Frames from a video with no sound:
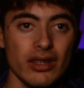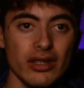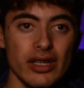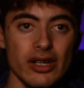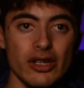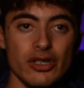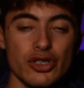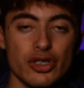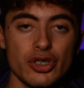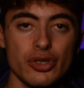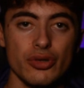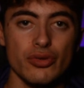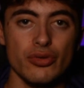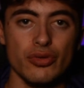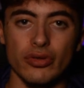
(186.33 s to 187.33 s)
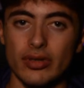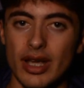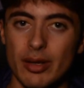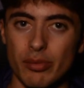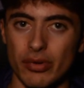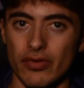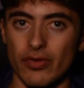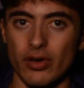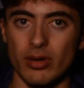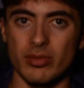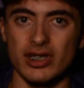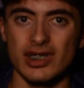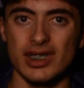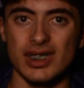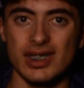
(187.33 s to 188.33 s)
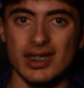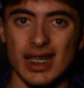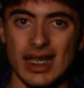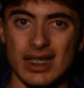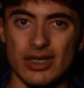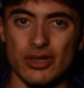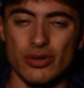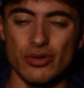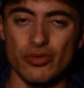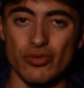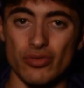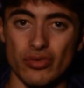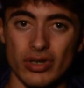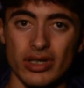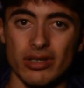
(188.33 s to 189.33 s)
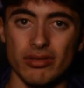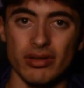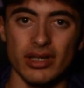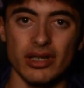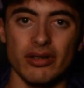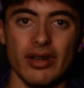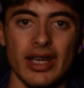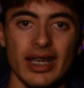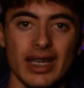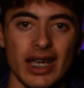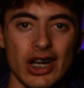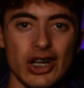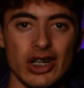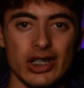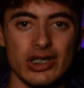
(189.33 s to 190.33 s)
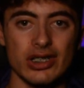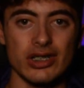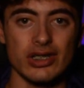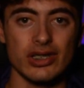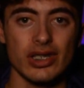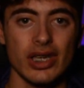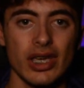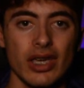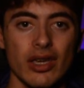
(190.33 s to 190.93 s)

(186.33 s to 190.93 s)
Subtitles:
They're two great performances and two really great characters.